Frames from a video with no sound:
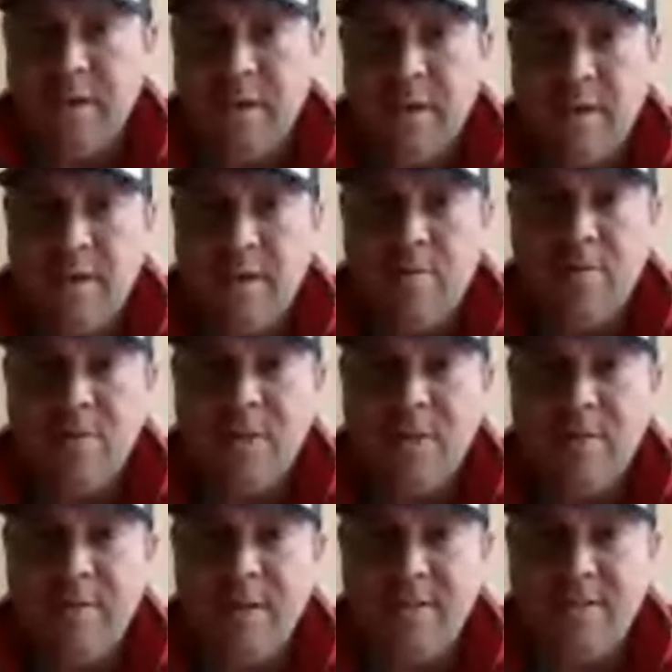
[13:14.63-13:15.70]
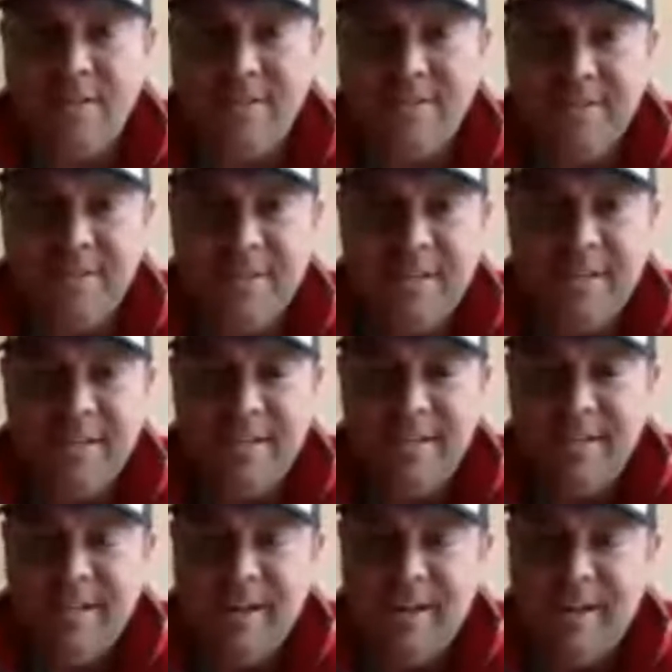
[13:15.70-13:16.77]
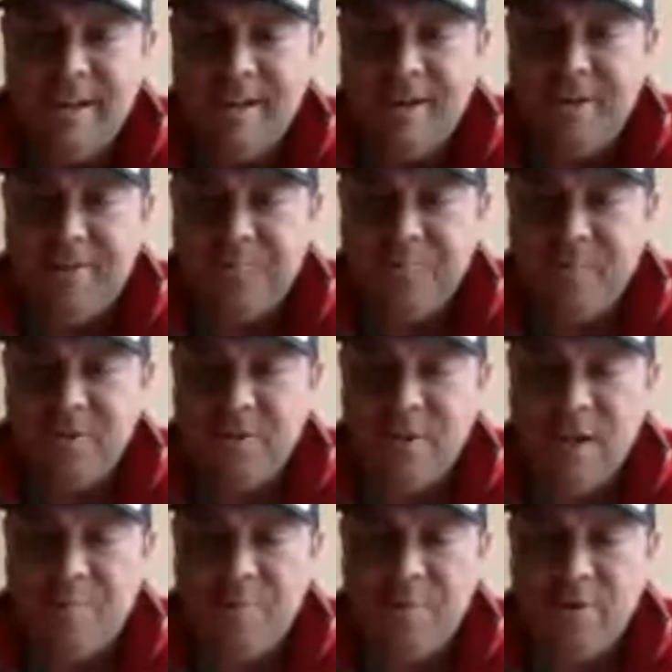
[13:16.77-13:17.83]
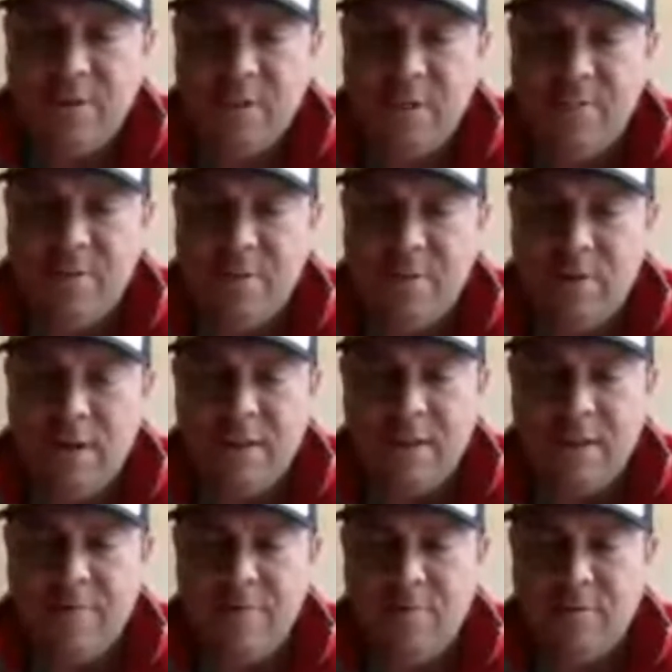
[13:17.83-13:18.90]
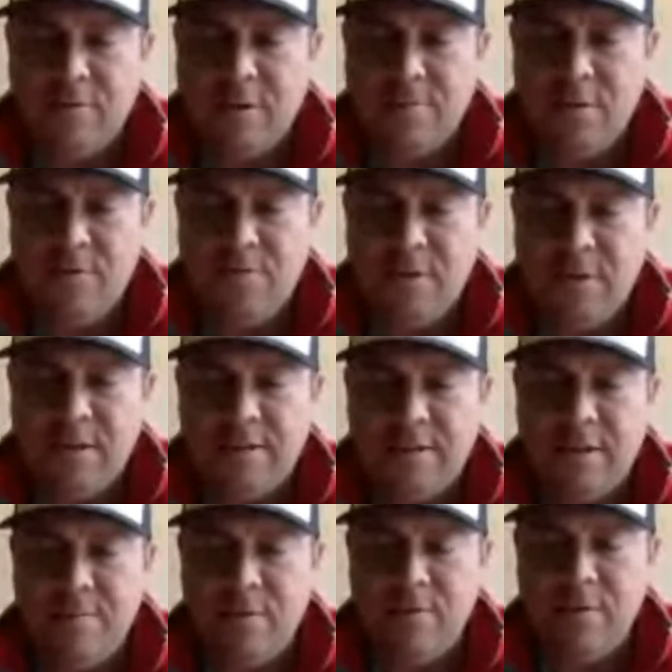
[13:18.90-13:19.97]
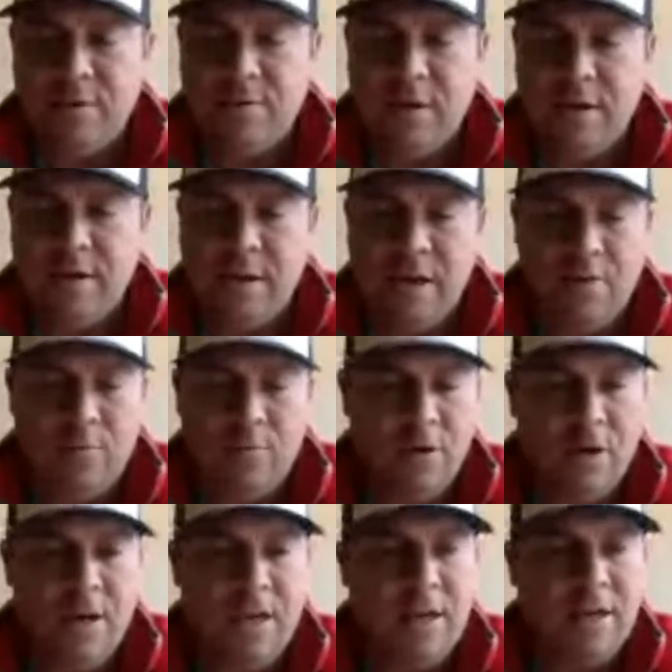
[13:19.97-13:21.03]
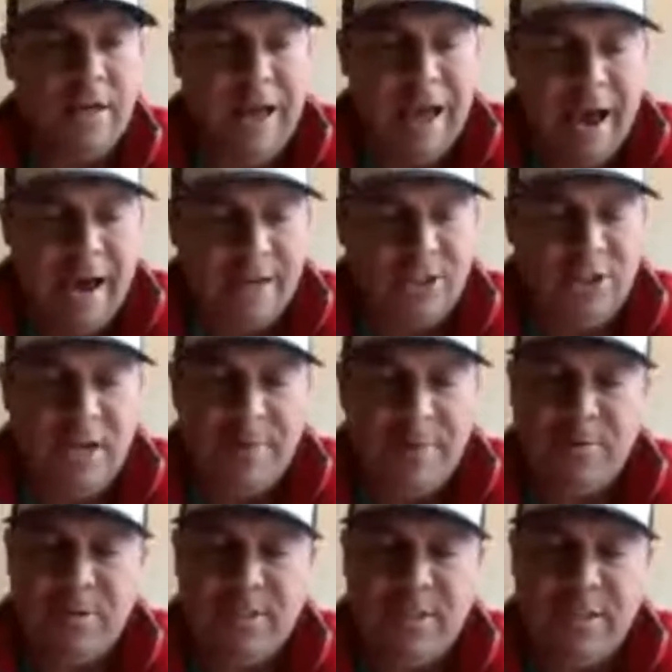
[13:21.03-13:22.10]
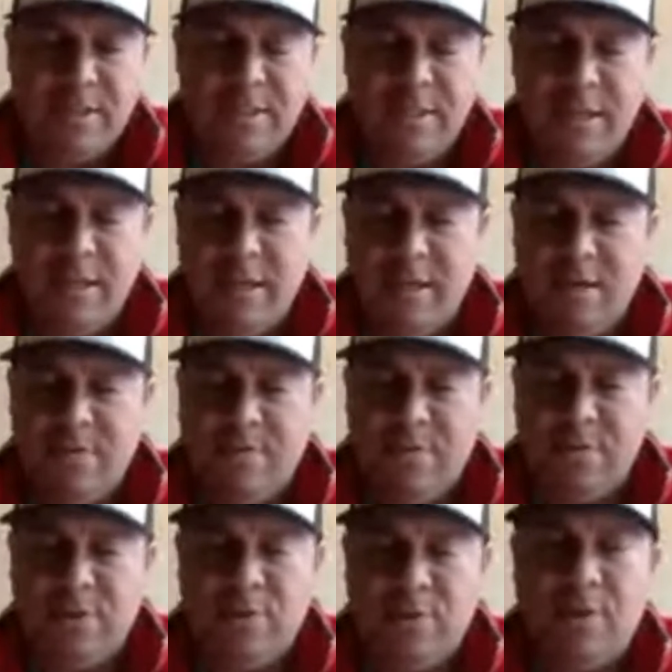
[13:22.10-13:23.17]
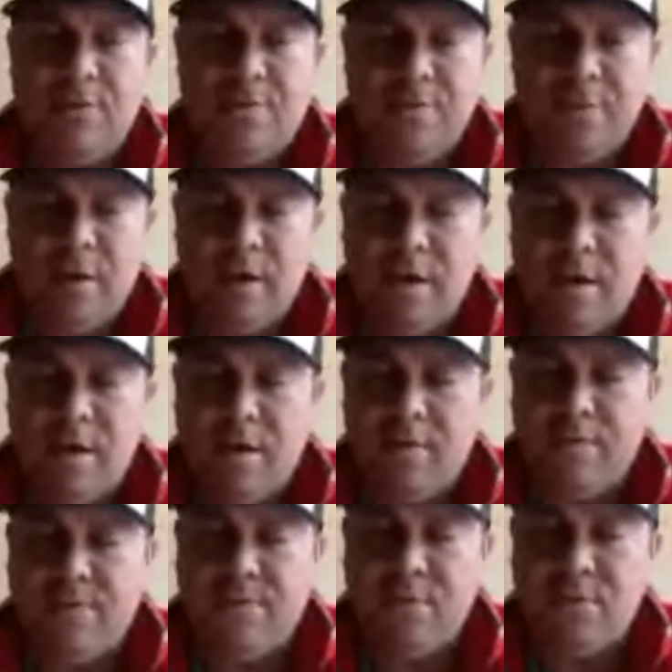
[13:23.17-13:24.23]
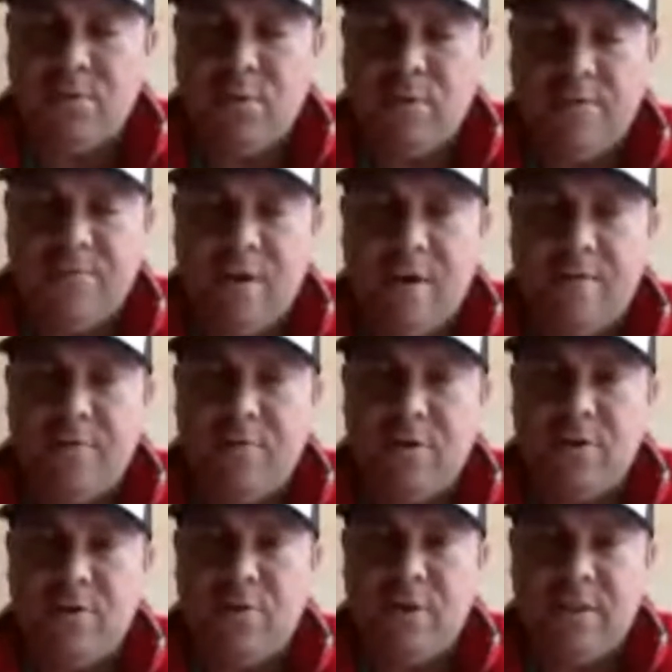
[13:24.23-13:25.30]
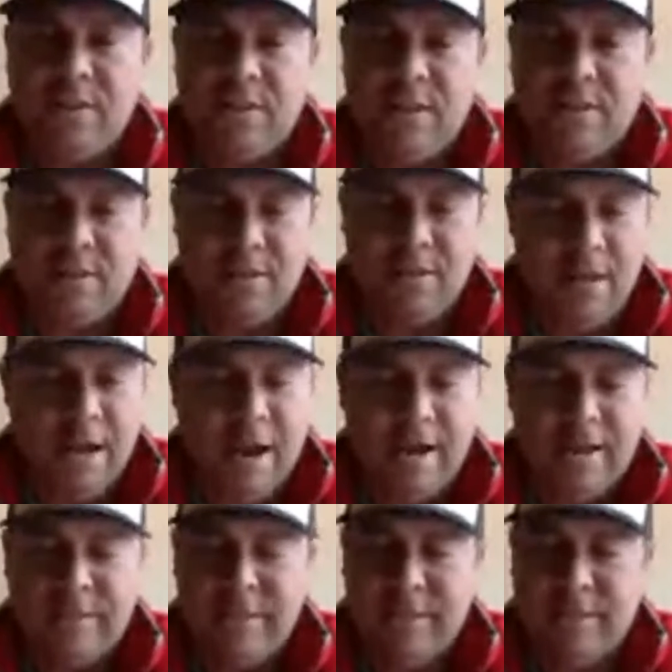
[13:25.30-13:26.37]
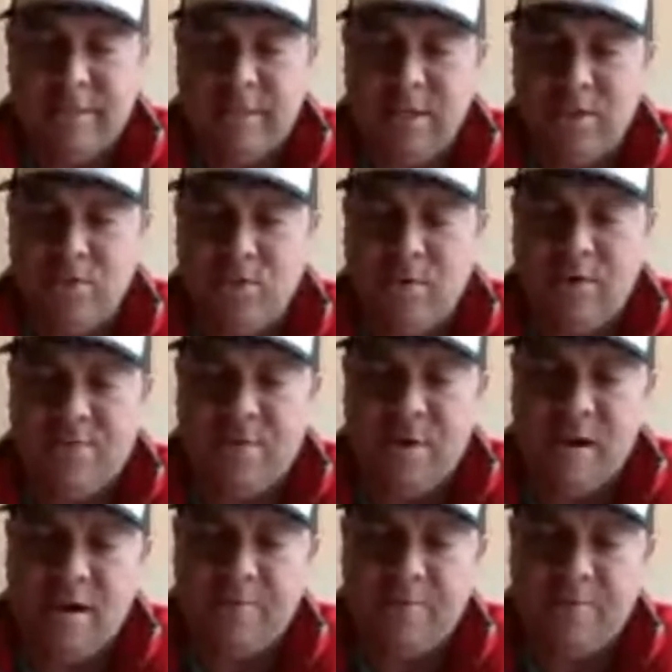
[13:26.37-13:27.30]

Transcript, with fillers: What's up, Dustin? Um, so now, person number three. I think everyone's on mute. If you can stay on mute, that'd be great. Now we're in Acts chapter 16, verse 20, uh, verse 25. You want to join us, Dustin? Acts 16, 25.